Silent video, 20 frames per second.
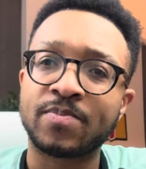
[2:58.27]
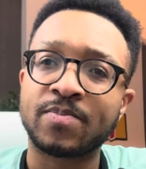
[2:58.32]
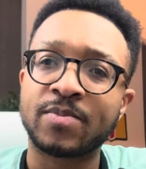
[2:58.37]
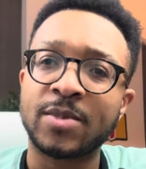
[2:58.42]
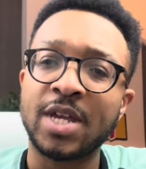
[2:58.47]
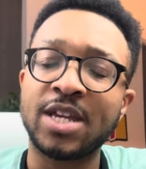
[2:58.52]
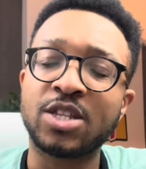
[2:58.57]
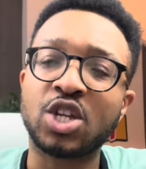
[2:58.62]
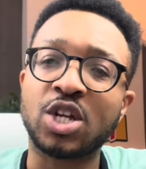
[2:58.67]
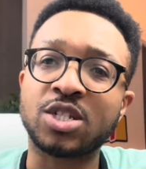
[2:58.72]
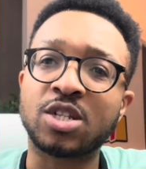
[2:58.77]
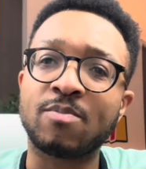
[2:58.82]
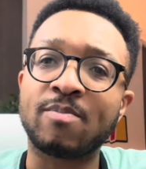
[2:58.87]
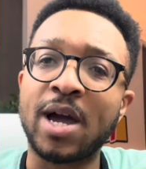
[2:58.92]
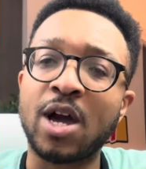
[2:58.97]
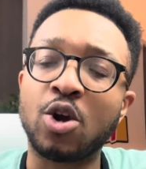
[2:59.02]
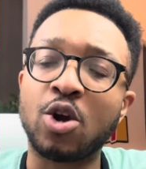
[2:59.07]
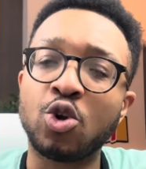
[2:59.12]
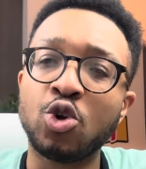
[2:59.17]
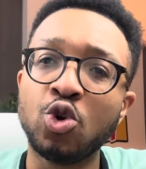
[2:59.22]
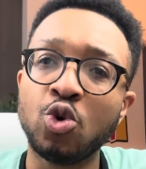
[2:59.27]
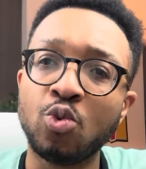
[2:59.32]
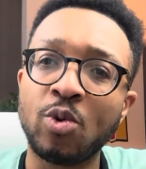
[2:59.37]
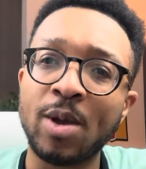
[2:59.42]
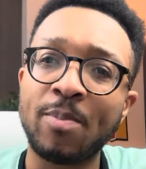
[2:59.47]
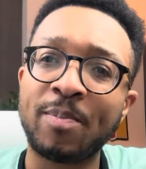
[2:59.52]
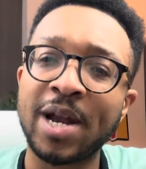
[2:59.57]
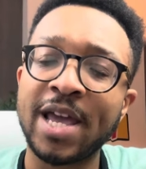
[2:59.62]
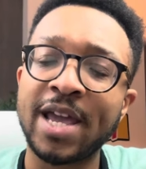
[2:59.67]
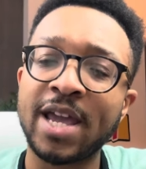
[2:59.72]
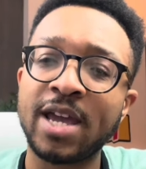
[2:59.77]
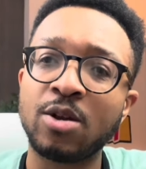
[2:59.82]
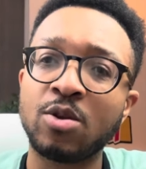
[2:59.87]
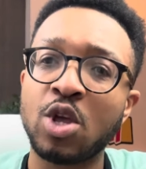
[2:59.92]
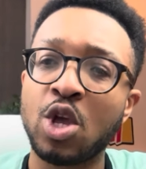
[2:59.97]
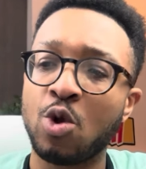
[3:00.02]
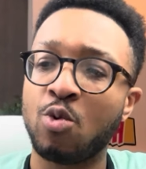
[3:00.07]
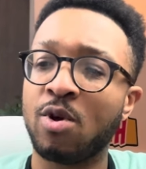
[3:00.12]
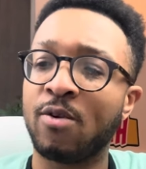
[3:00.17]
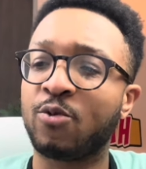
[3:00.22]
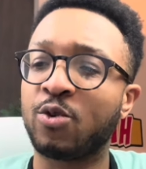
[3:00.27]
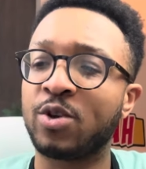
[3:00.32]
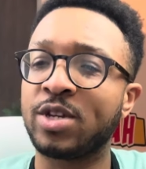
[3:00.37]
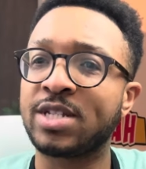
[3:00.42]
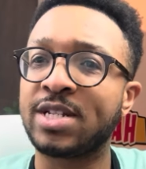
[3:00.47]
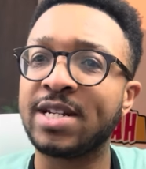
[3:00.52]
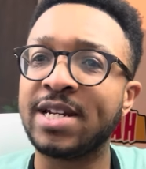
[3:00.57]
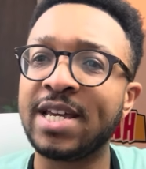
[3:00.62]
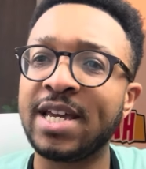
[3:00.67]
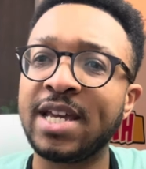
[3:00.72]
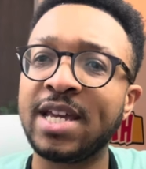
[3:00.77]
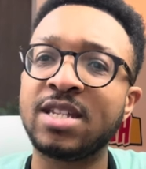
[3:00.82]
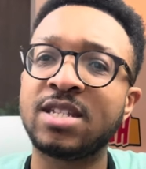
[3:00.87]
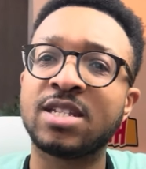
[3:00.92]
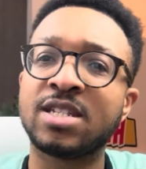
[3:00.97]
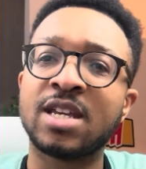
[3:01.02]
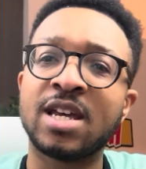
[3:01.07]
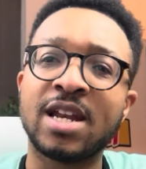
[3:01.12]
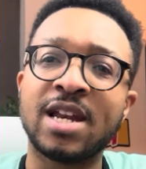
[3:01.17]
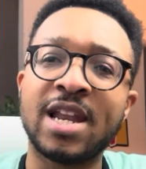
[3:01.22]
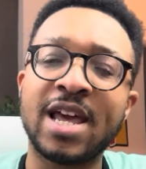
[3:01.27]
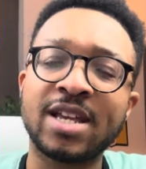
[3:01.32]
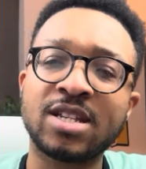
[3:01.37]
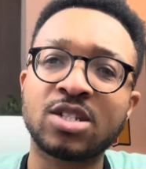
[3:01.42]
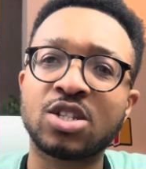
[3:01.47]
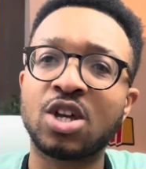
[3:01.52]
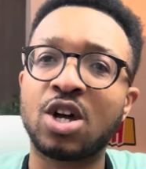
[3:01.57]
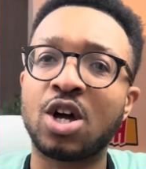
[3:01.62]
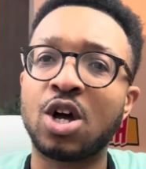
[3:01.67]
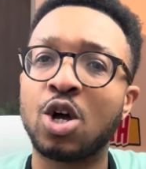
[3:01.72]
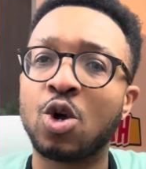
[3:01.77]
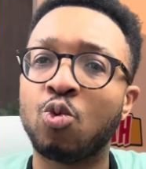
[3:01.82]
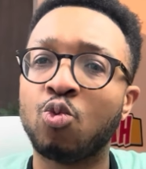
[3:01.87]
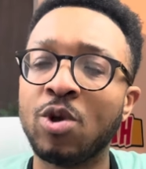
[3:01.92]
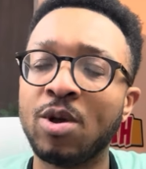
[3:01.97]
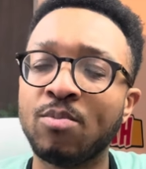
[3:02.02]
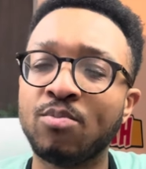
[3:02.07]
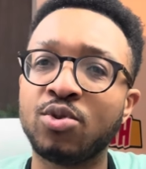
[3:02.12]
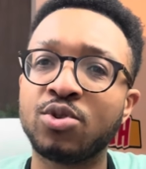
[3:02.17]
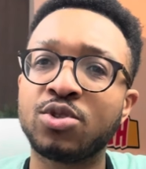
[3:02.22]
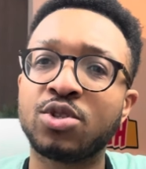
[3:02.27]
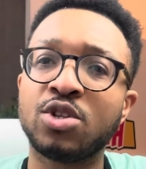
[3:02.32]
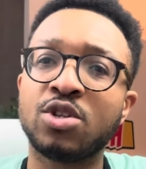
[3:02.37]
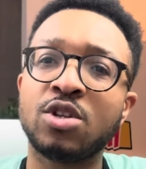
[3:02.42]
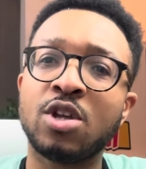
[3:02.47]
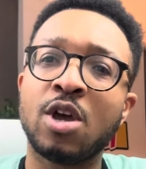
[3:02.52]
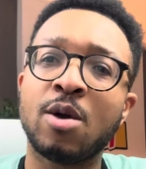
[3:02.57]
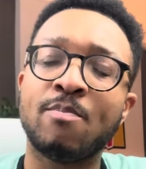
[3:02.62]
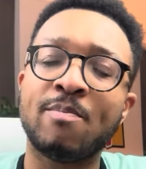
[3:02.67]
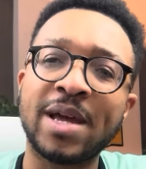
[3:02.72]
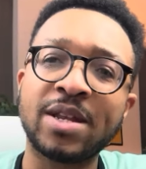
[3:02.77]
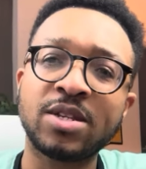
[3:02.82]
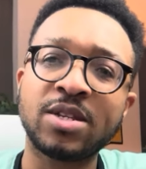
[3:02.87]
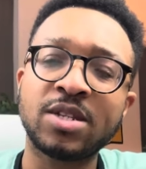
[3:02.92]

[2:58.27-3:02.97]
It doesn't matter who we're playing, whether it's Leeds, Leicester, Wimbledon, Man